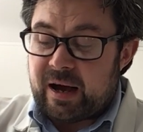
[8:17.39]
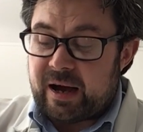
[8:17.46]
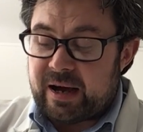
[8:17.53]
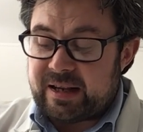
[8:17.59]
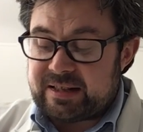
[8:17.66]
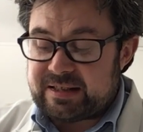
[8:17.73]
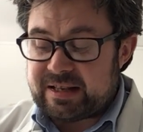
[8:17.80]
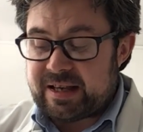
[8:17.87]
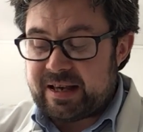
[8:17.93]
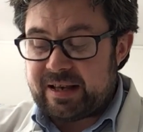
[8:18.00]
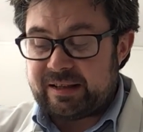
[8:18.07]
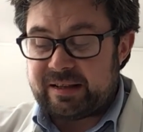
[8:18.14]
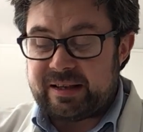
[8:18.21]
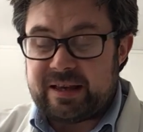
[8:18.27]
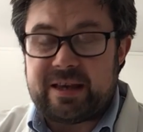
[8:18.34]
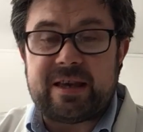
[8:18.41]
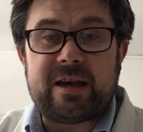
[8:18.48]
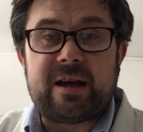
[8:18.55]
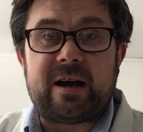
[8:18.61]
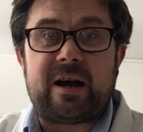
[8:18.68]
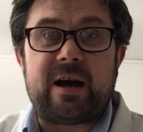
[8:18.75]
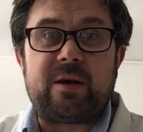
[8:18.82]
Ideally,
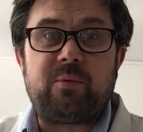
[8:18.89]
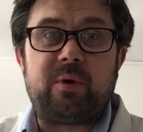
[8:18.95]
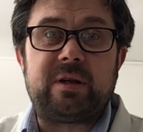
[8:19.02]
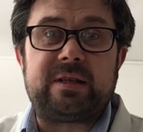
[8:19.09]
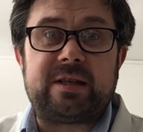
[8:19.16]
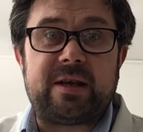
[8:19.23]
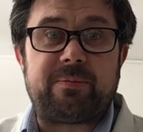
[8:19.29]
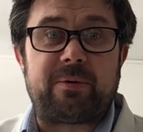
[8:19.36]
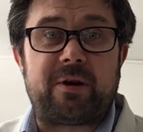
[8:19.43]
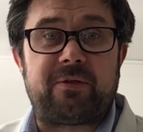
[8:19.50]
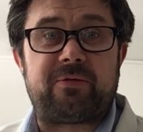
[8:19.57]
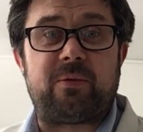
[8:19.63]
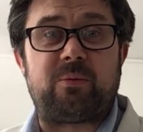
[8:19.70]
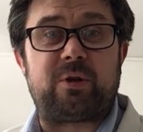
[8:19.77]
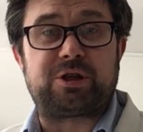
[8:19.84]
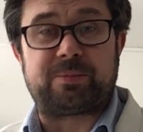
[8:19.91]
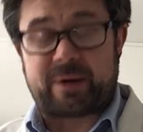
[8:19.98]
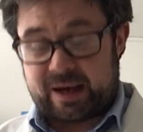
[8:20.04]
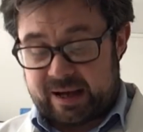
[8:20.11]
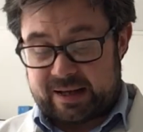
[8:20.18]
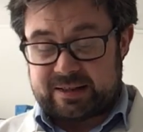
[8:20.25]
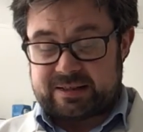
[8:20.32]
I would nip off and wash my
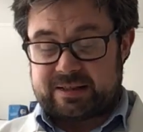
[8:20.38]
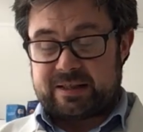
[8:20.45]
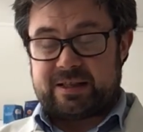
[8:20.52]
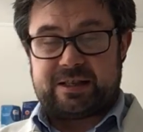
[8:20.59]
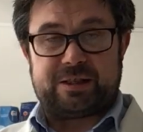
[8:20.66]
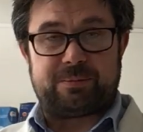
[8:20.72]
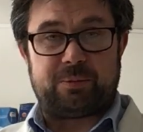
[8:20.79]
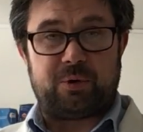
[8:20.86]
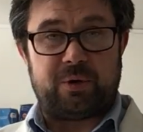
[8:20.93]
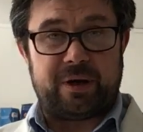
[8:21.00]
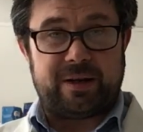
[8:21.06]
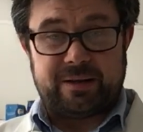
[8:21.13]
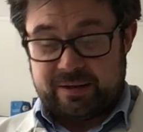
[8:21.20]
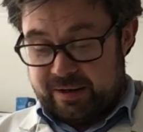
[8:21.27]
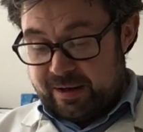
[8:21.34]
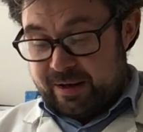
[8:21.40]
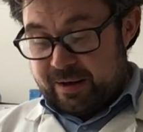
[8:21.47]
hands at this point,